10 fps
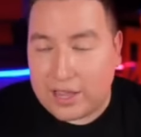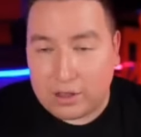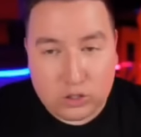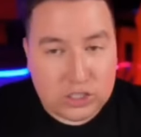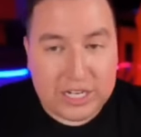And
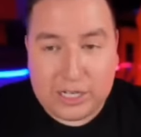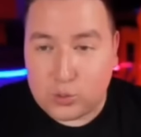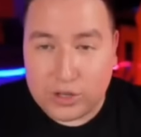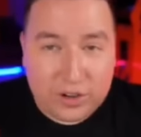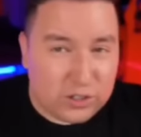those scenes
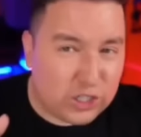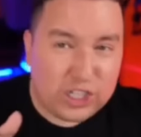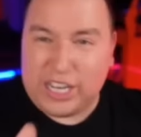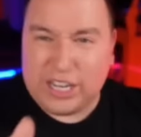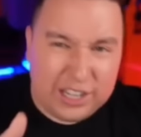where they're just
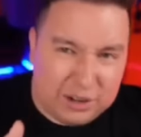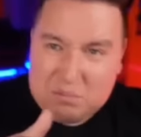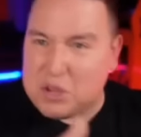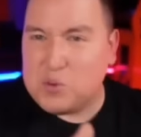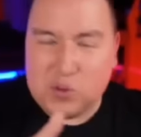killing
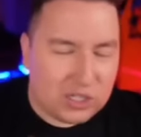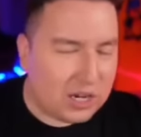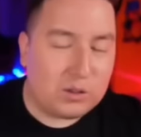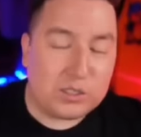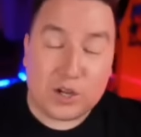mutants,
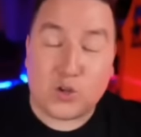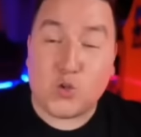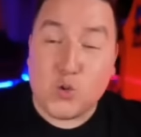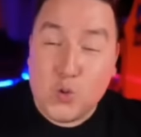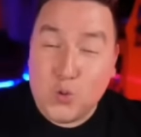I was like,
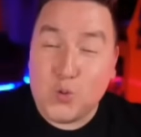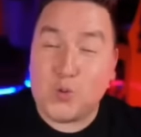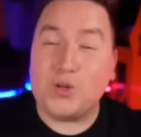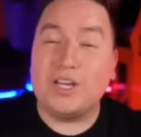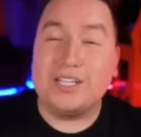
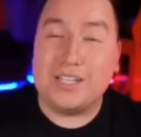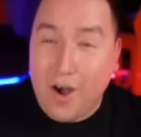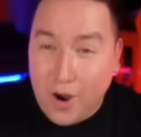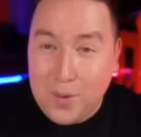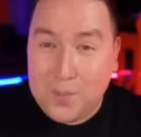dude, it's
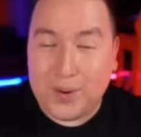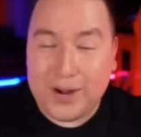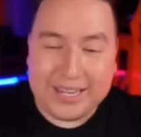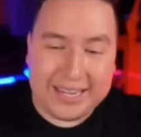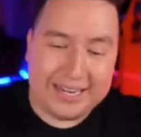
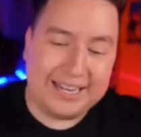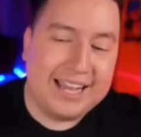heartbreaking.